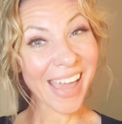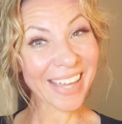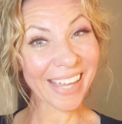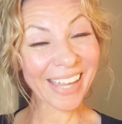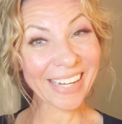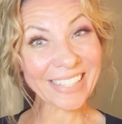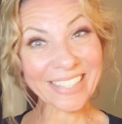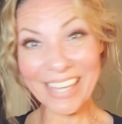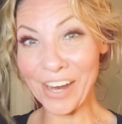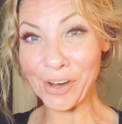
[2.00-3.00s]
again, it's
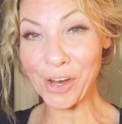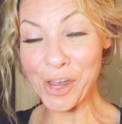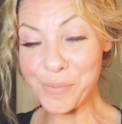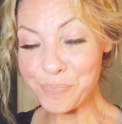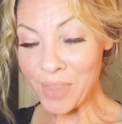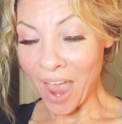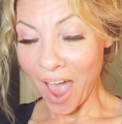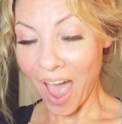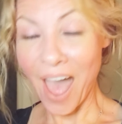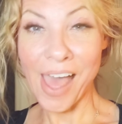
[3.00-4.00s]
Carrie.
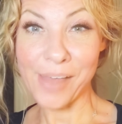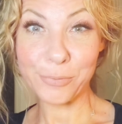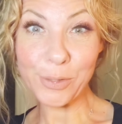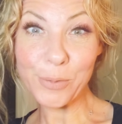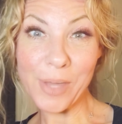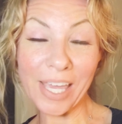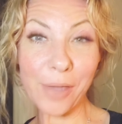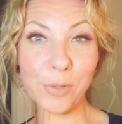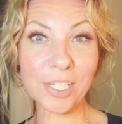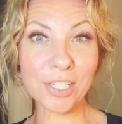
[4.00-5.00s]
Real quick, I
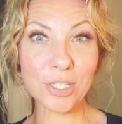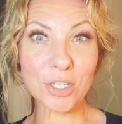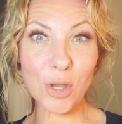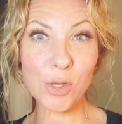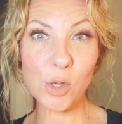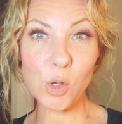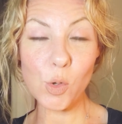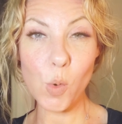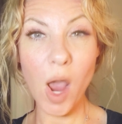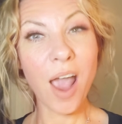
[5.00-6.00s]
wanted to show
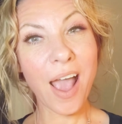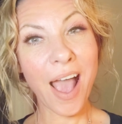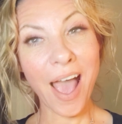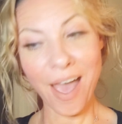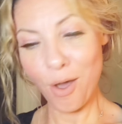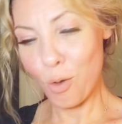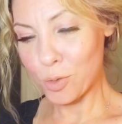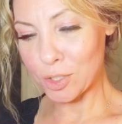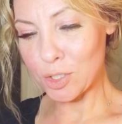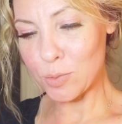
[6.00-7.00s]
you how
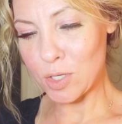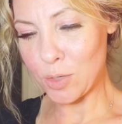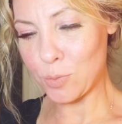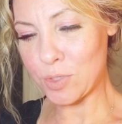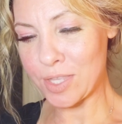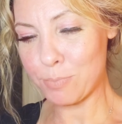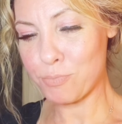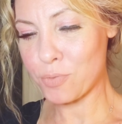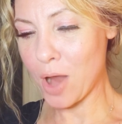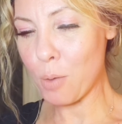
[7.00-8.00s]
to use the
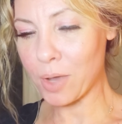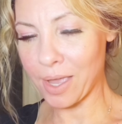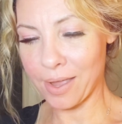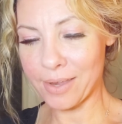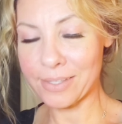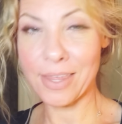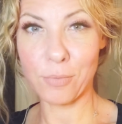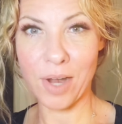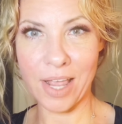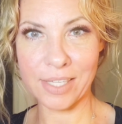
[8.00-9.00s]
brow kit that
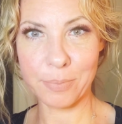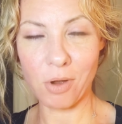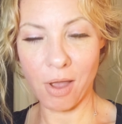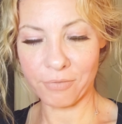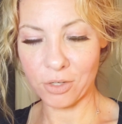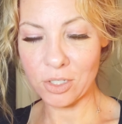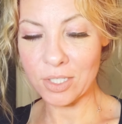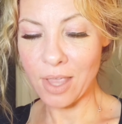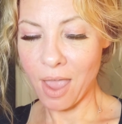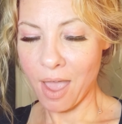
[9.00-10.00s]
Red Aspen
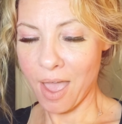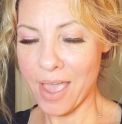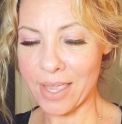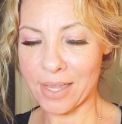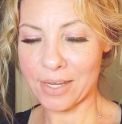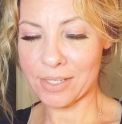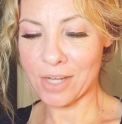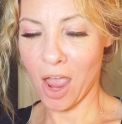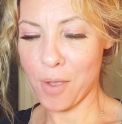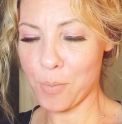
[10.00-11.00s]
offers and
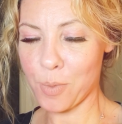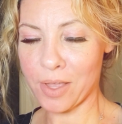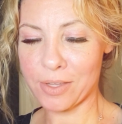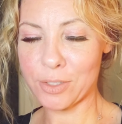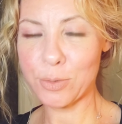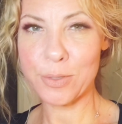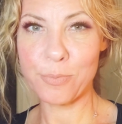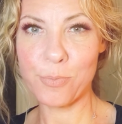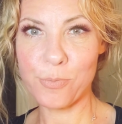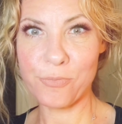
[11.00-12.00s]
do
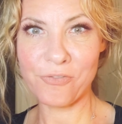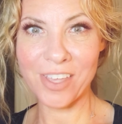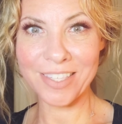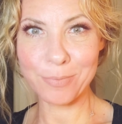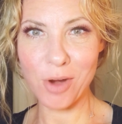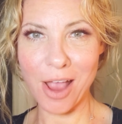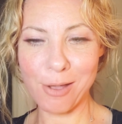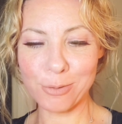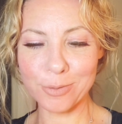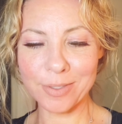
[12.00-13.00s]
some fancy
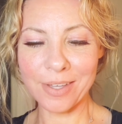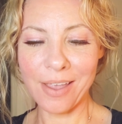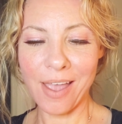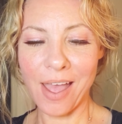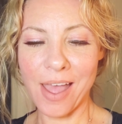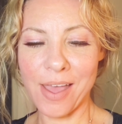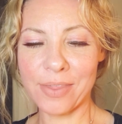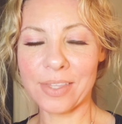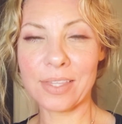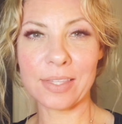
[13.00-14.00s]
brows.
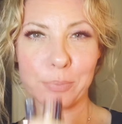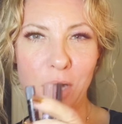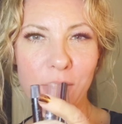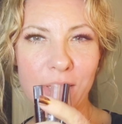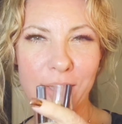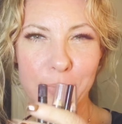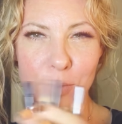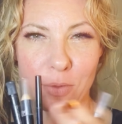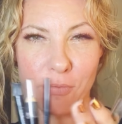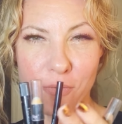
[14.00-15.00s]
The brow kit comes
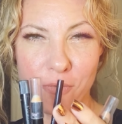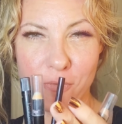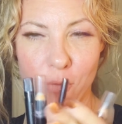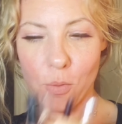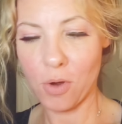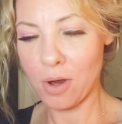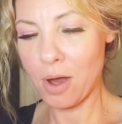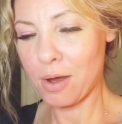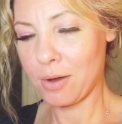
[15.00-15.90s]
with 4